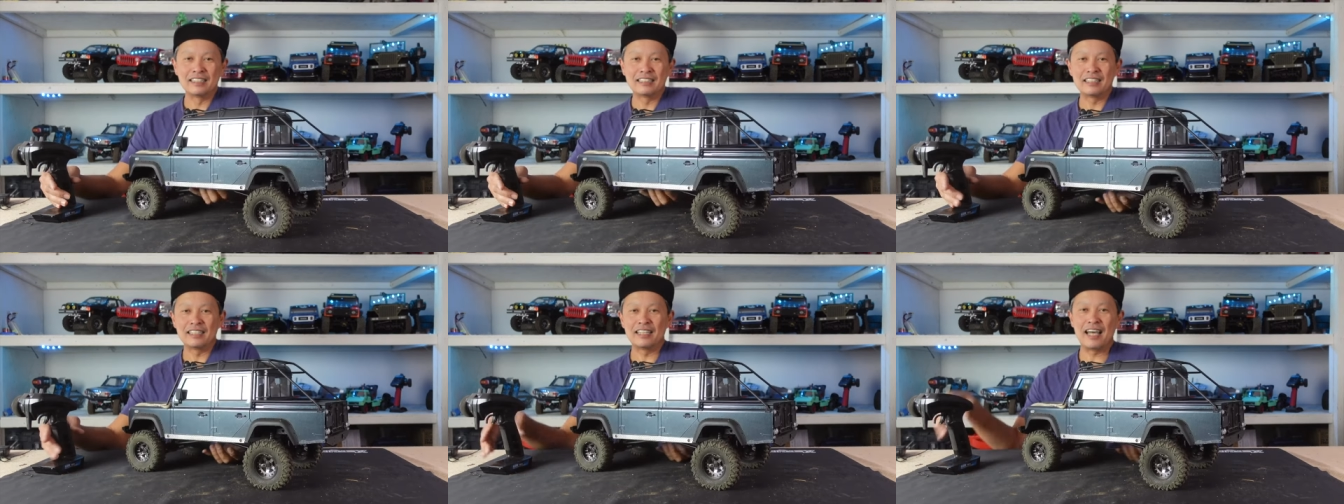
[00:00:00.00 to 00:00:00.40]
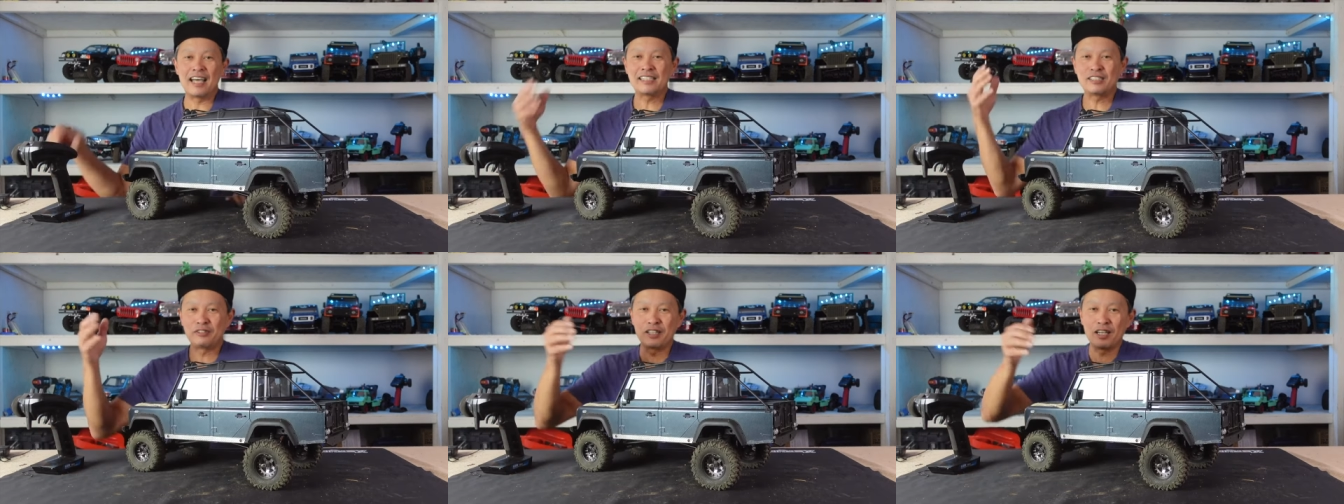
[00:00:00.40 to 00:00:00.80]
the
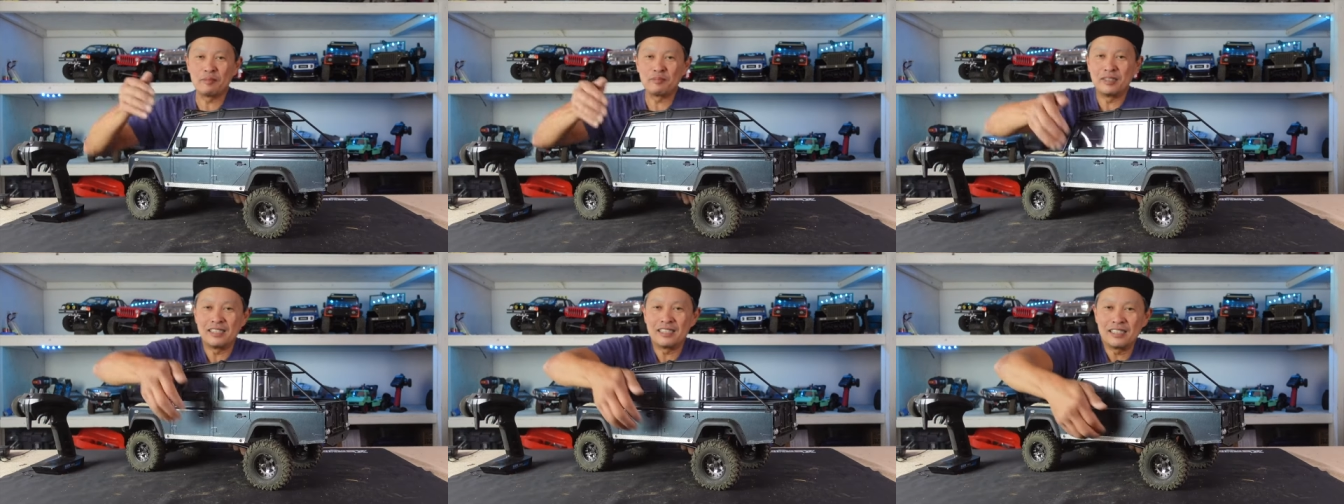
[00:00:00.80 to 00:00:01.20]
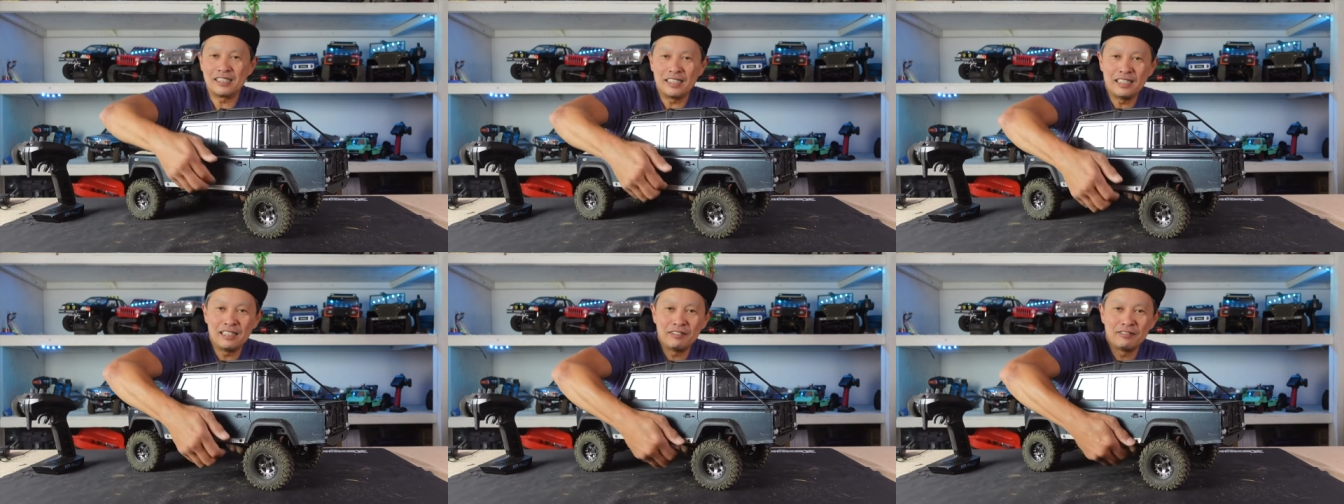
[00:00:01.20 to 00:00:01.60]
last trick up the
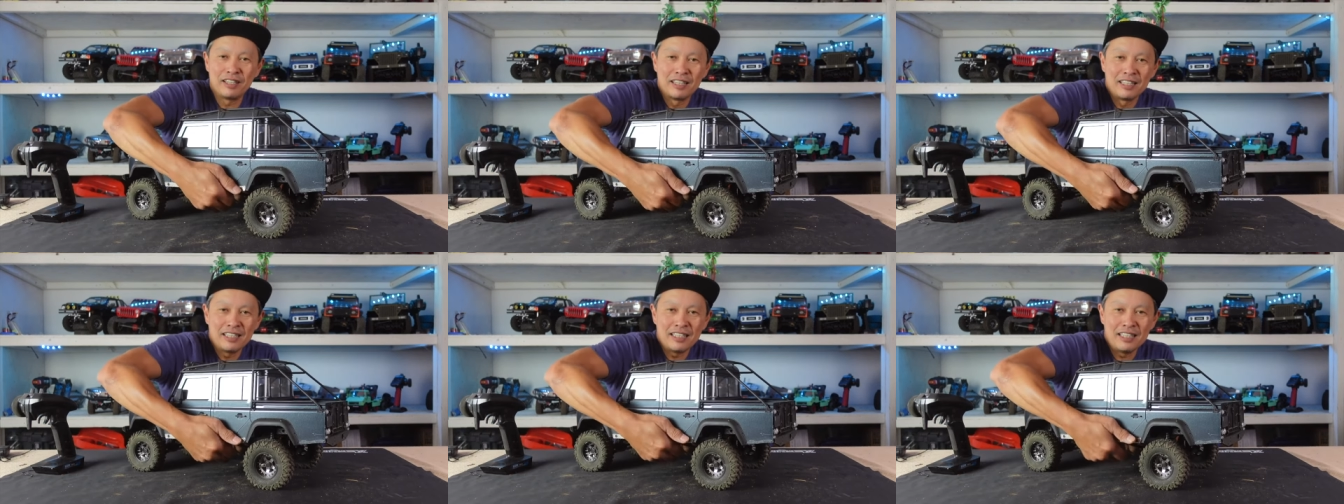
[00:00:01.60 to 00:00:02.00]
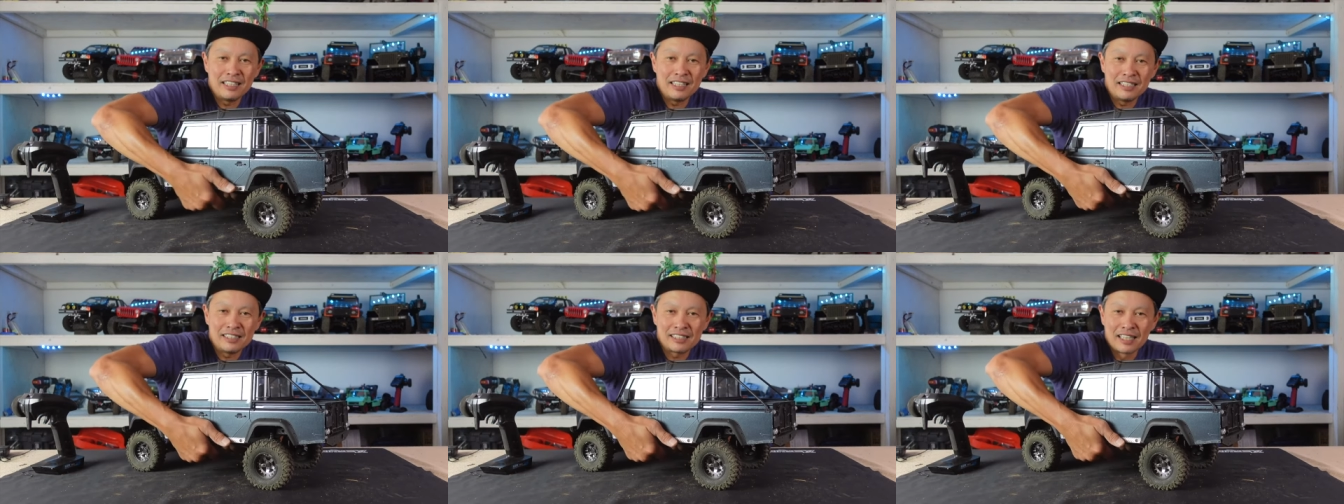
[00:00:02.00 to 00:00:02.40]
sleeve
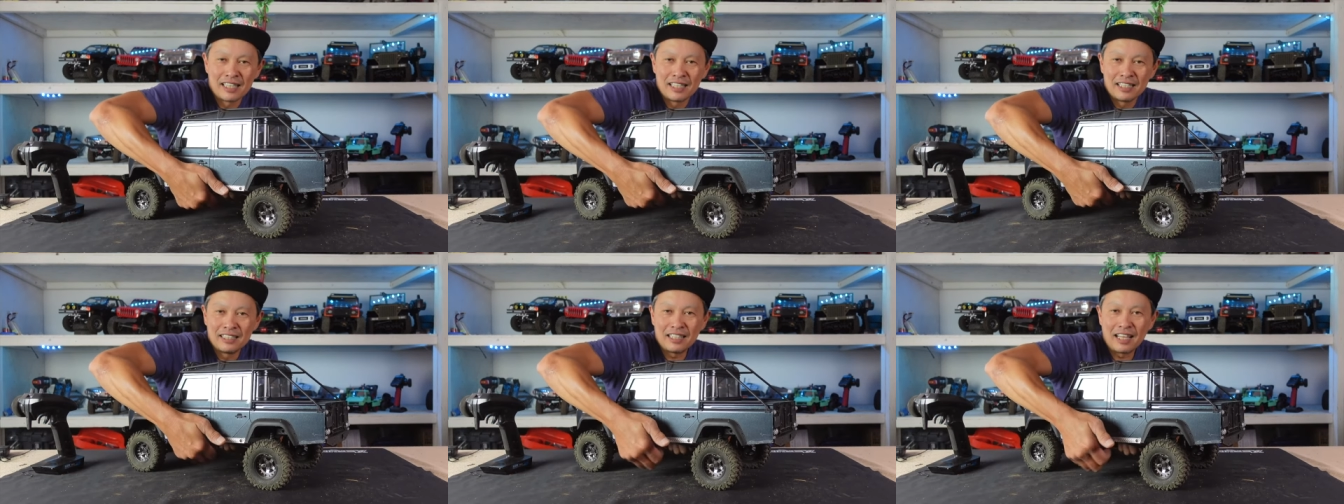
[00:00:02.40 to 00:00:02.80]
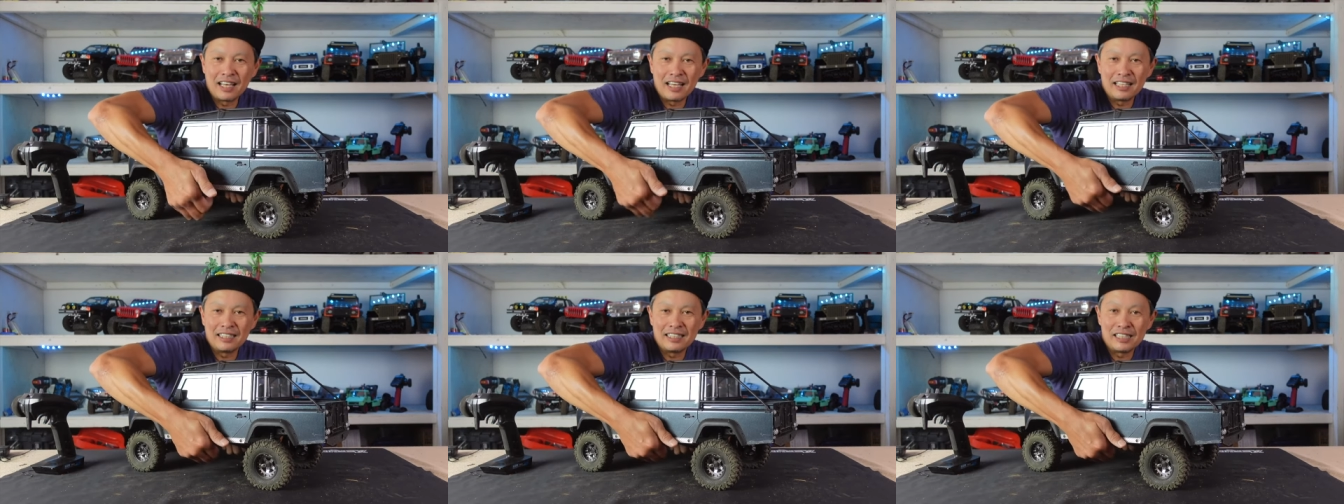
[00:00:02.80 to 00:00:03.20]
is
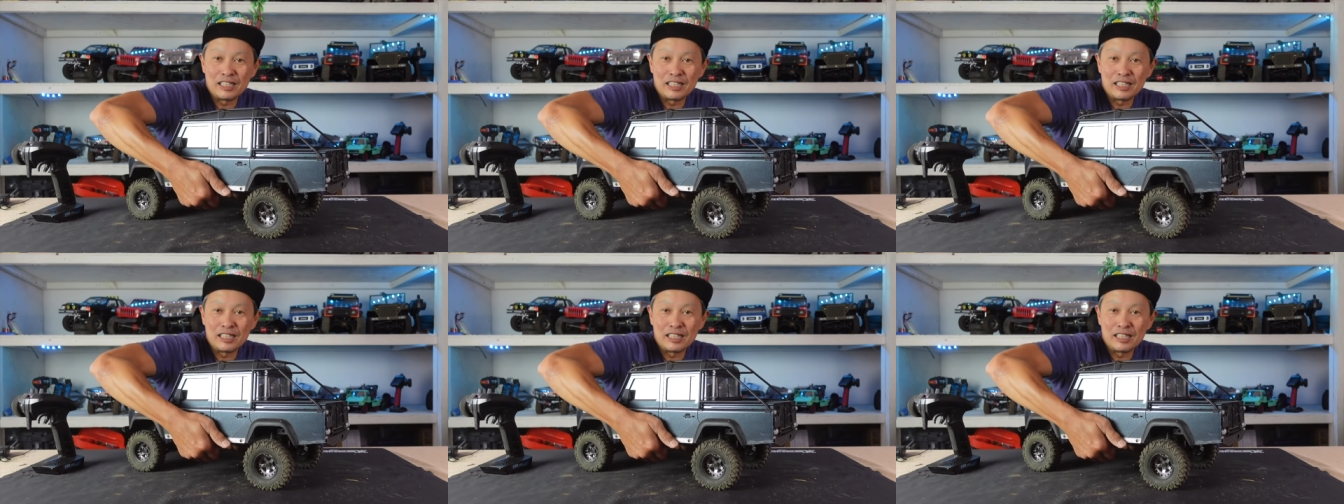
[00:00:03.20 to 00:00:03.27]
uh, the